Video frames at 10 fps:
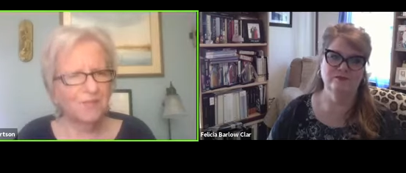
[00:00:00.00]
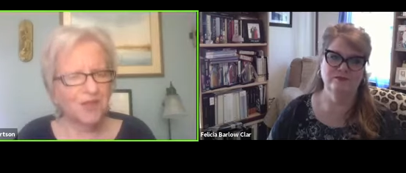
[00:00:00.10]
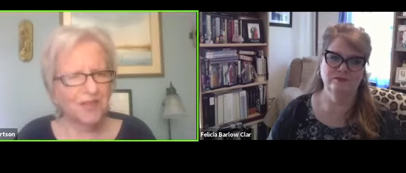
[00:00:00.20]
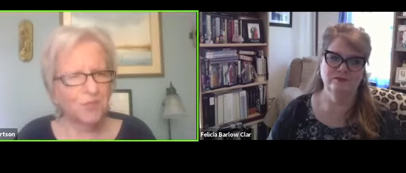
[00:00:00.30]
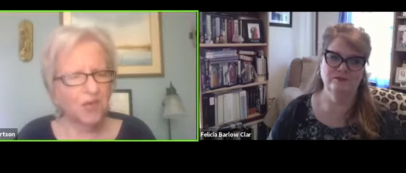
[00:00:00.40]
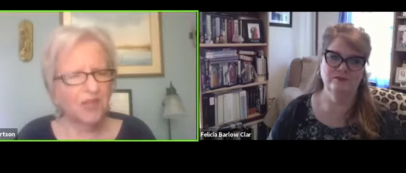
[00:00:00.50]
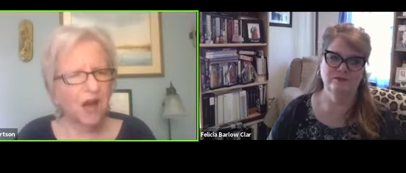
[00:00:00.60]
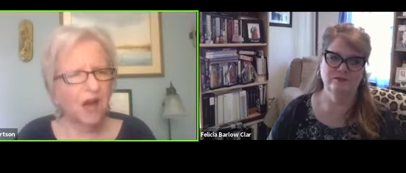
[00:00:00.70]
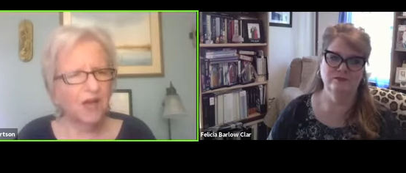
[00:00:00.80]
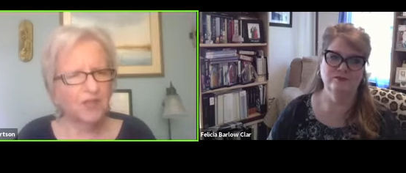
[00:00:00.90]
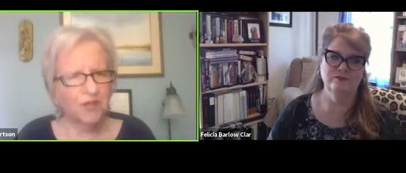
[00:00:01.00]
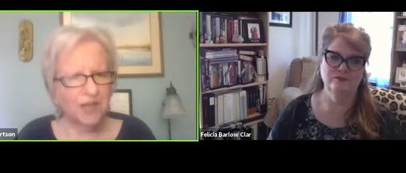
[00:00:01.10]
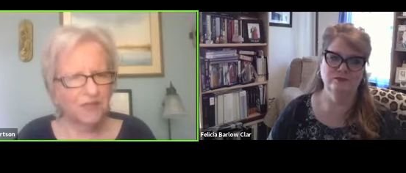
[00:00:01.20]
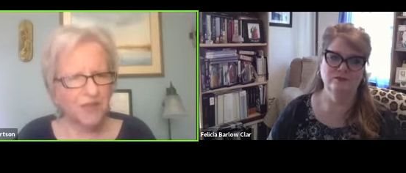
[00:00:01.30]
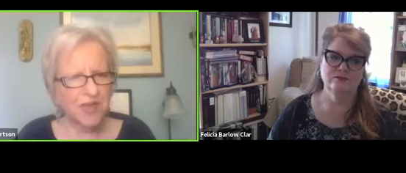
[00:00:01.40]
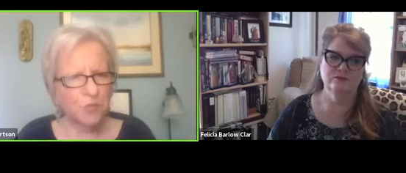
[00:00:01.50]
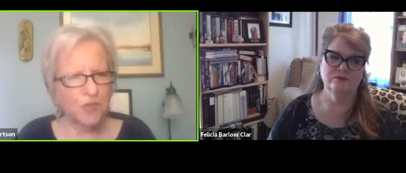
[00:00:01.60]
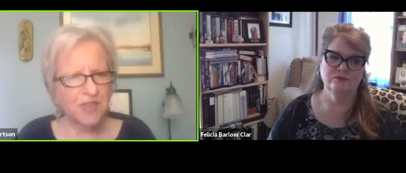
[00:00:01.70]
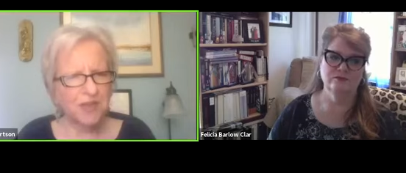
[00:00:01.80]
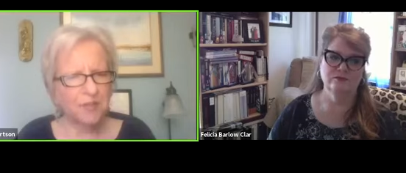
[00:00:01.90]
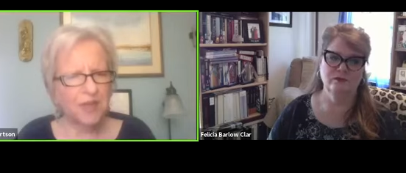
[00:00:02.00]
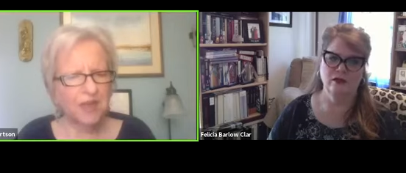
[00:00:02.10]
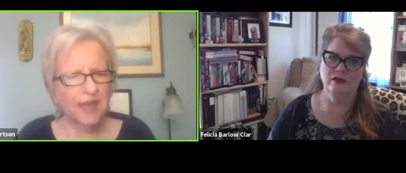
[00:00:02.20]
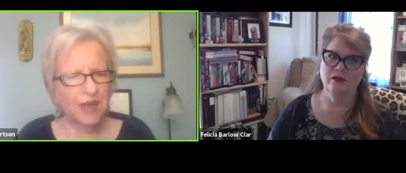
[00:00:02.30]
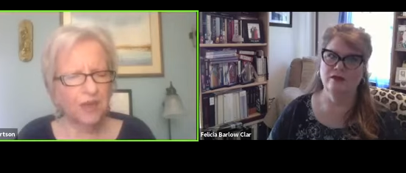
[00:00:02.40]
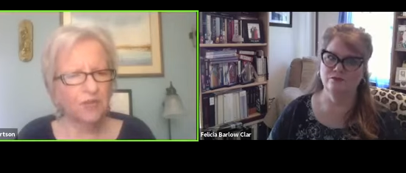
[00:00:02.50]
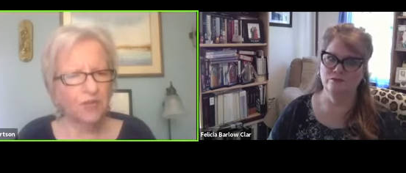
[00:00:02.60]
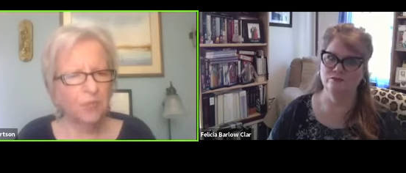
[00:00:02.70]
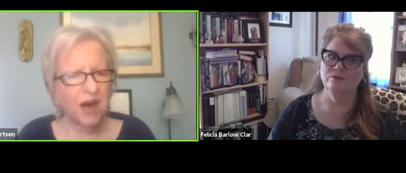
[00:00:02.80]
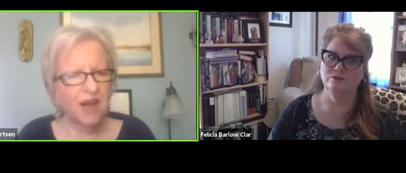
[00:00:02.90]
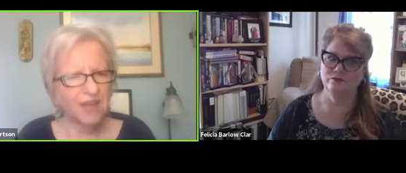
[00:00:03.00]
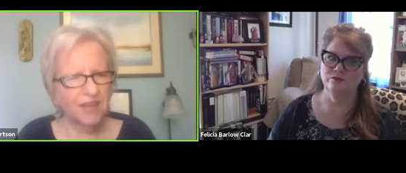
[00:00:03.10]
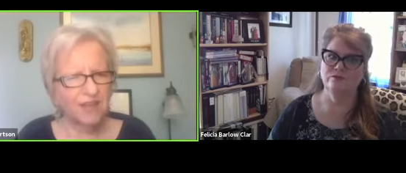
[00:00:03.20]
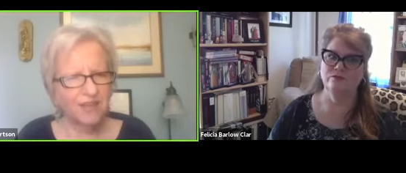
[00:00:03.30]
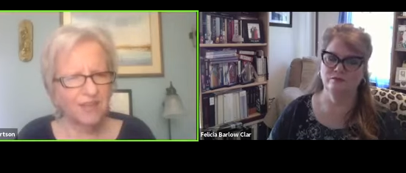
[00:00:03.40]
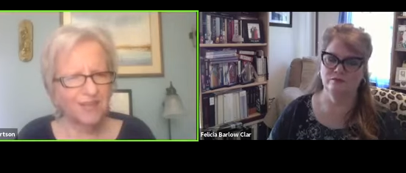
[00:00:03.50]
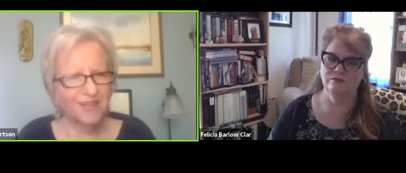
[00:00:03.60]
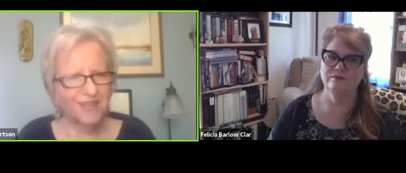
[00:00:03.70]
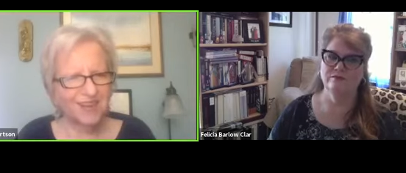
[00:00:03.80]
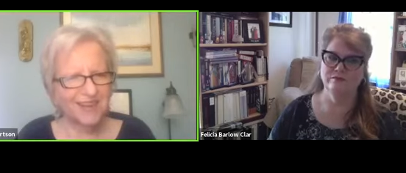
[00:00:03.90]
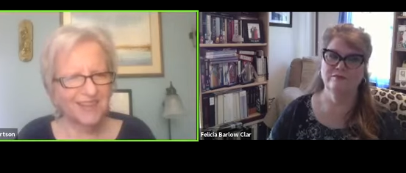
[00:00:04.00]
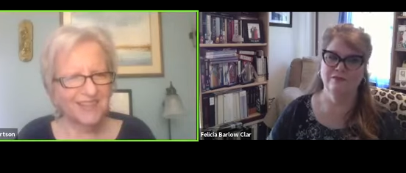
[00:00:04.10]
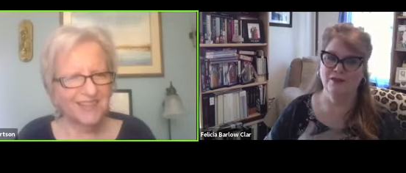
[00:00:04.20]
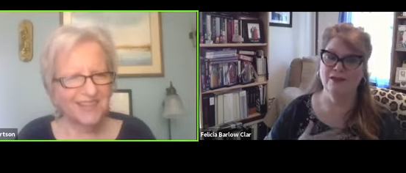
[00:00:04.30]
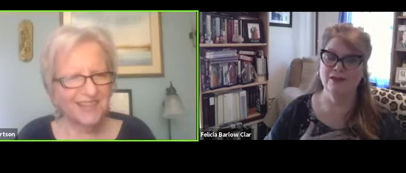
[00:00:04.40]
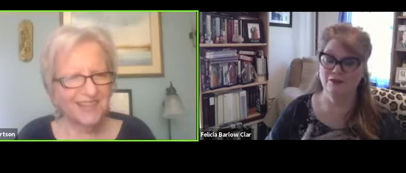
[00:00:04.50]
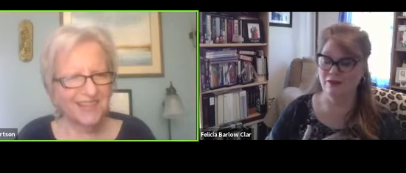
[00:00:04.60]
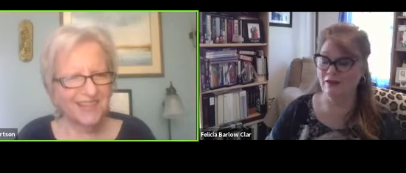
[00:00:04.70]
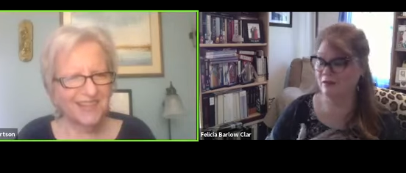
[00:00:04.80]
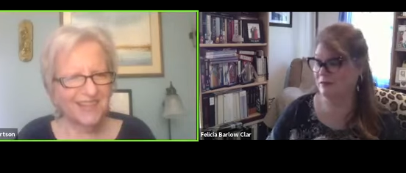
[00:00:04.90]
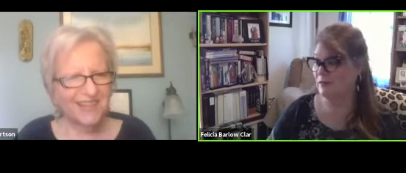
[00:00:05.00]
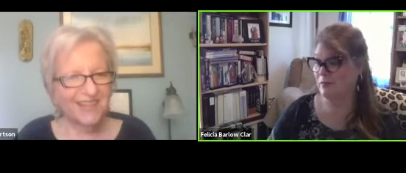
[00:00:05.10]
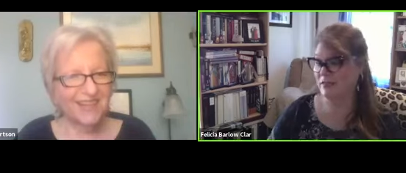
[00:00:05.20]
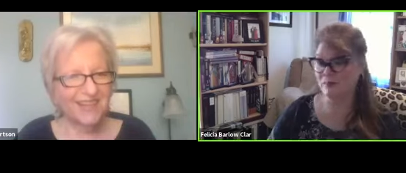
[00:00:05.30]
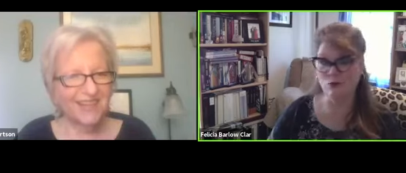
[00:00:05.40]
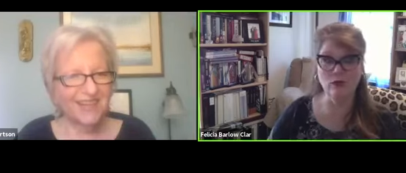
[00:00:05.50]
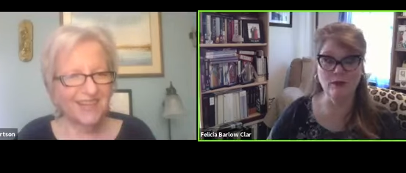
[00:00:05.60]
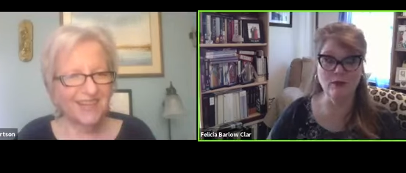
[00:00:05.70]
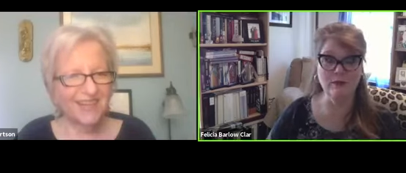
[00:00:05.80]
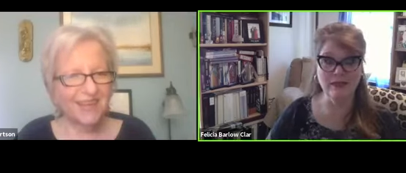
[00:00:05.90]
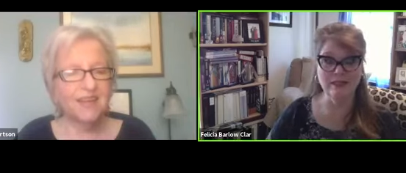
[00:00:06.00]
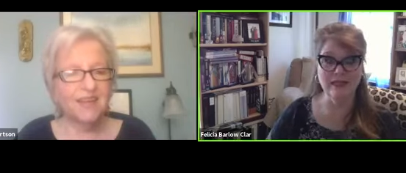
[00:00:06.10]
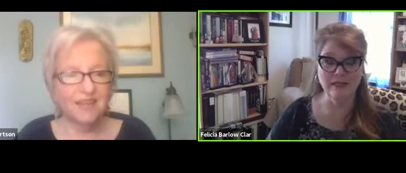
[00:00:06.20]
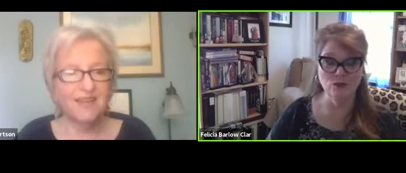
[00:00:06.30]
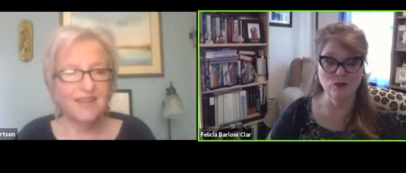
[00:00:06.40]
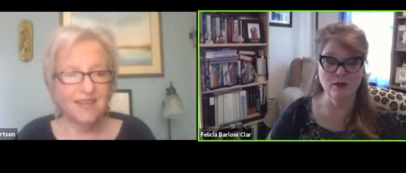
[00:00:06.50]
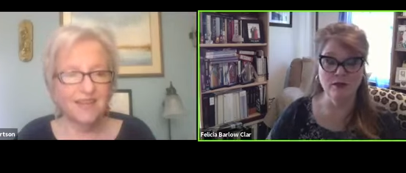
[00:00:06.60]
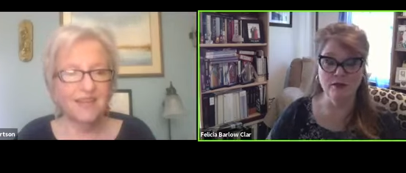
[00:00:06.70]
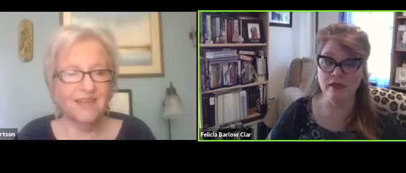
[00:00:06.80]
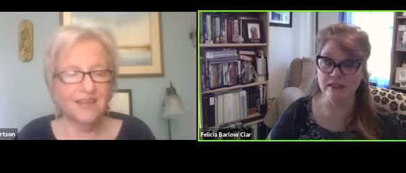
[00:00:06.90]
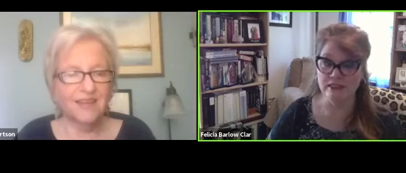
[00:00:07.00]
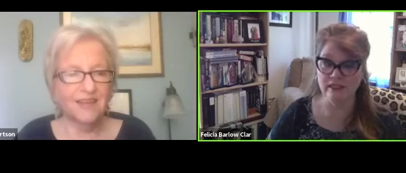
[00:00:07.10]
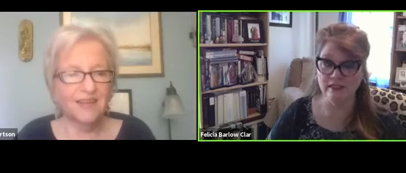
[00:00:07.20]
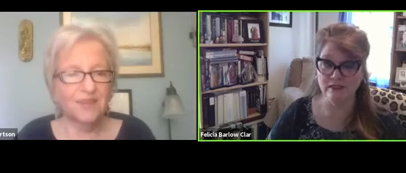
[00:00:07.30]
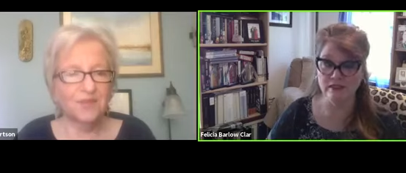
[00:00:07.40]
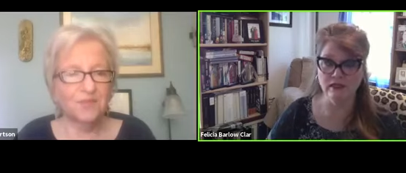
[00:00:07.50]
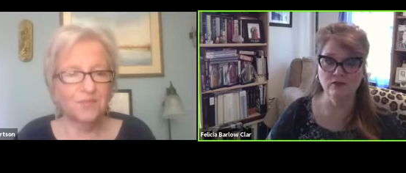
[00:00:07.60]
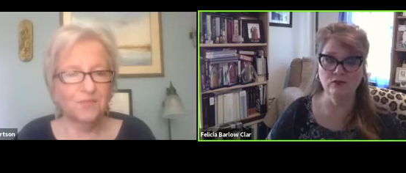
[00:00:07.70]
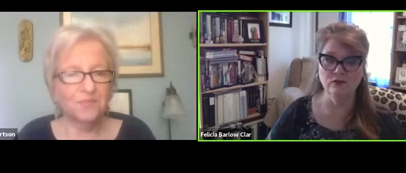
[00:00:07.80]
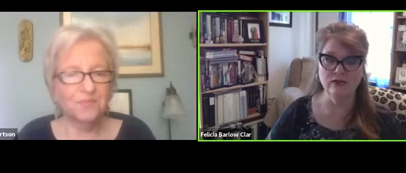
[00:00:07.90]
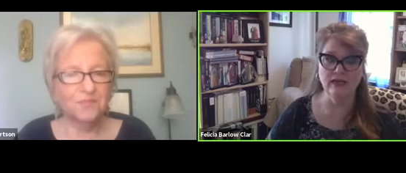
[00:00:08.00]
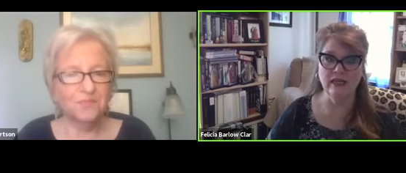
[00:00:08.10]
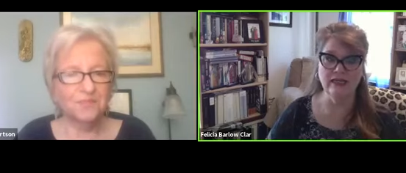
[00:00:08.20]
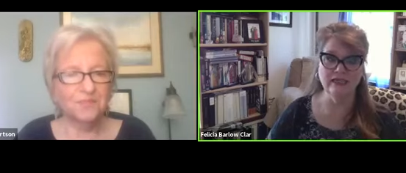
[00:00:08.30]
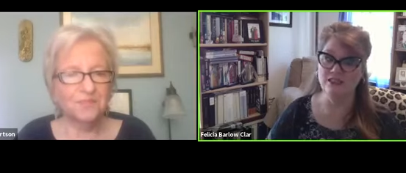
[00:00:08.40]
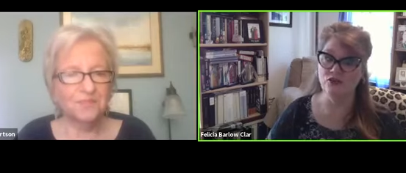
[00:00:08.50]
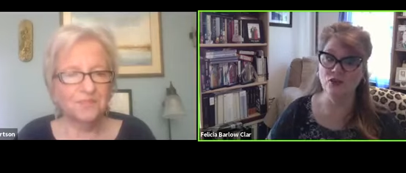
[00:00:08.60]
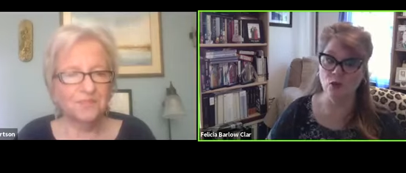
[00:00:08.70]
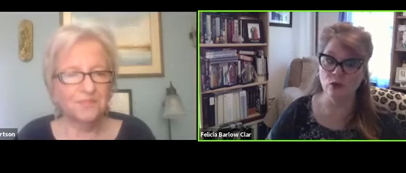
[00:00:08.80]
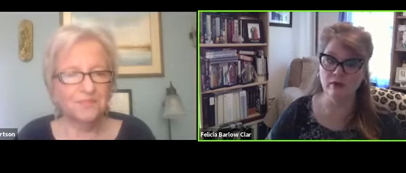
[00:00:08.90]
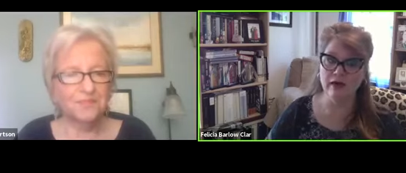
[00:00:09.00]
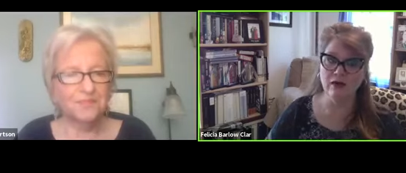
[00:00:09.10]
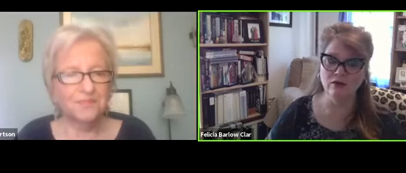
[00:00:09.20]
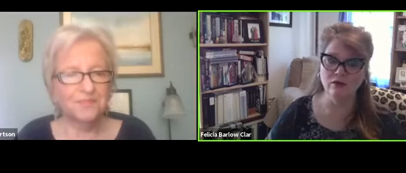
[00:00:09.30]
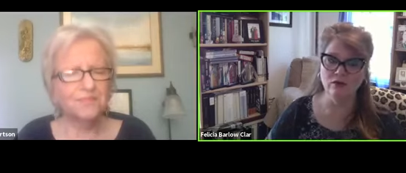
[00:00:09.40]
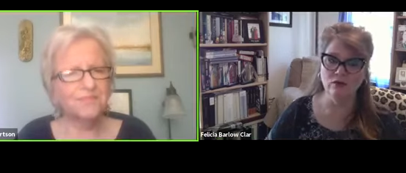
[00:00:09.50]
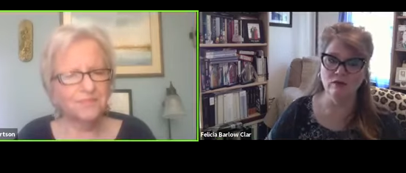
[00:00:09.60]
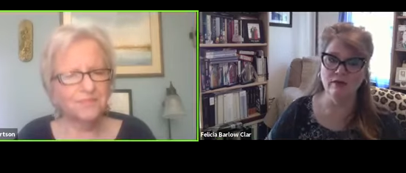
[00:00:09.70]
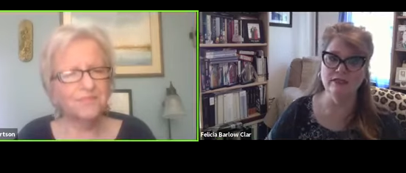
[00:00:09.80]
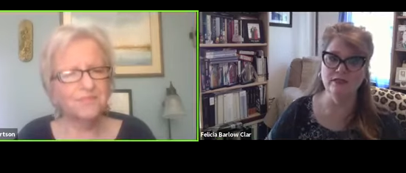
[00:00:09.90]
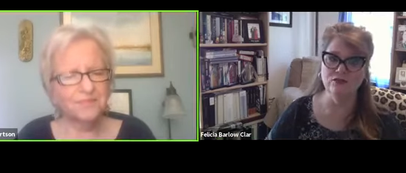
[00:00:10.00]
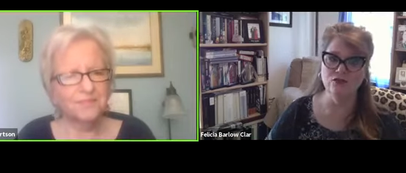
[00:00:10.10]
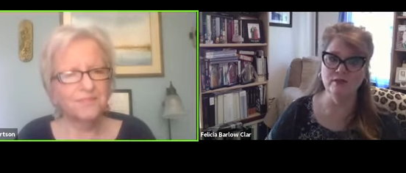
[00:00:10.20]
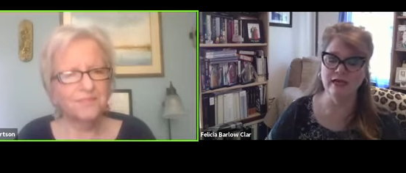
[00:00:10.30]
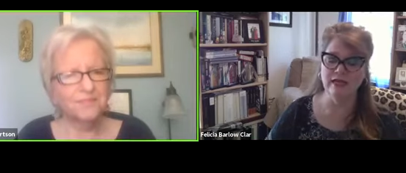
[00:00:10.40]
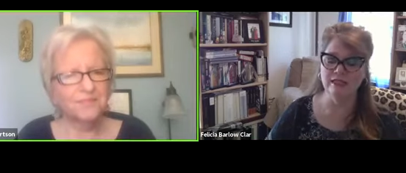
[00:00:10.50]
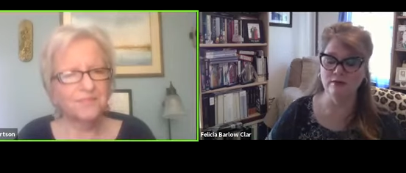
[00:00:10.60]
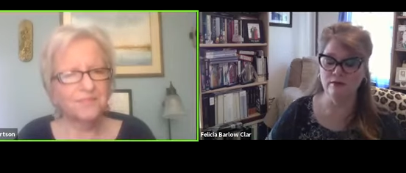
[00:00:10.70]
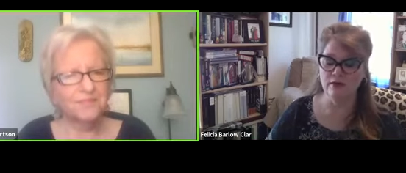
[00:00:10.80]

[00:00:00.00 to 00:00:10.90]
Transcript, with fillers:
Speaker 1: because what an honoring for someone to come in and care for a body, right?
Speaker 2: That, makes me weepy because that is one of the things that I discovered that I didn't know about when mm-hmm. my sister passed. My